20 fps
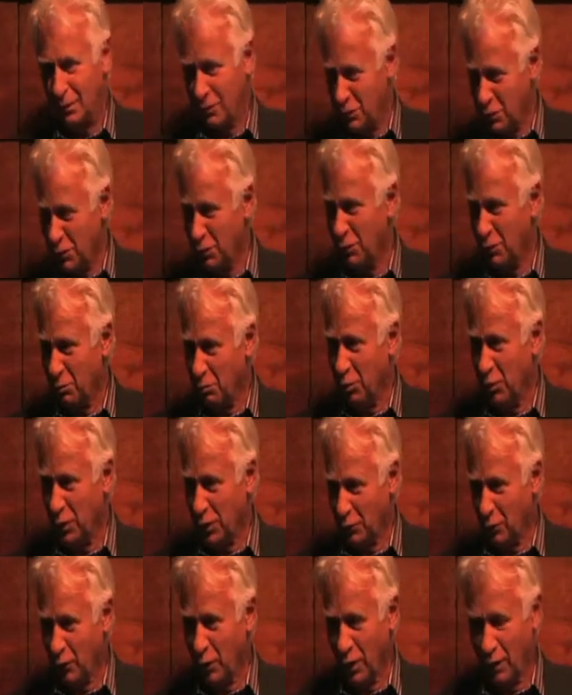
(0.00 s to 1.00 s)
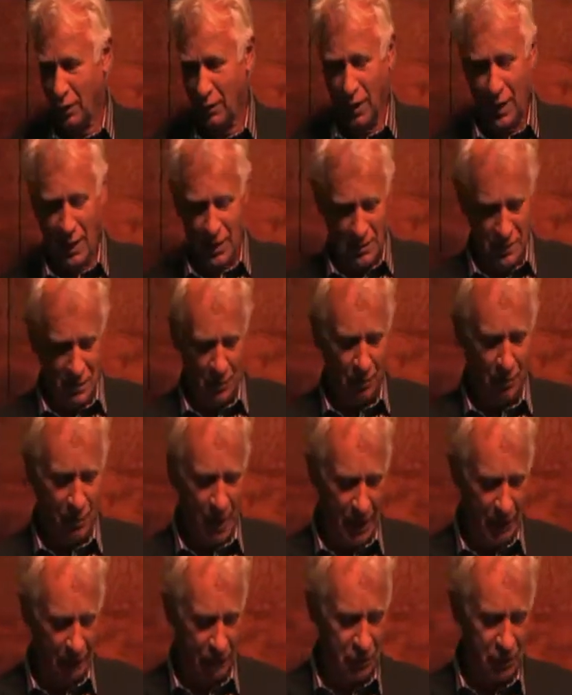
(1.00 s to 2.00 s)
to the point where I saw
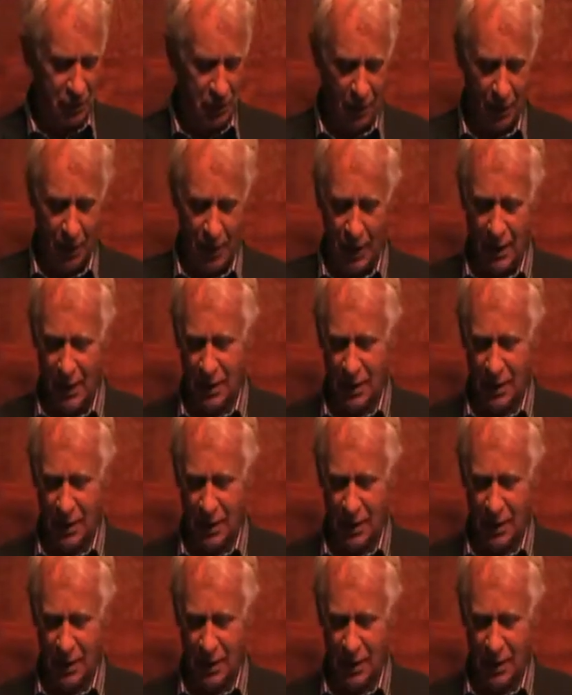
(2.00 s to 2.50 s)
biochar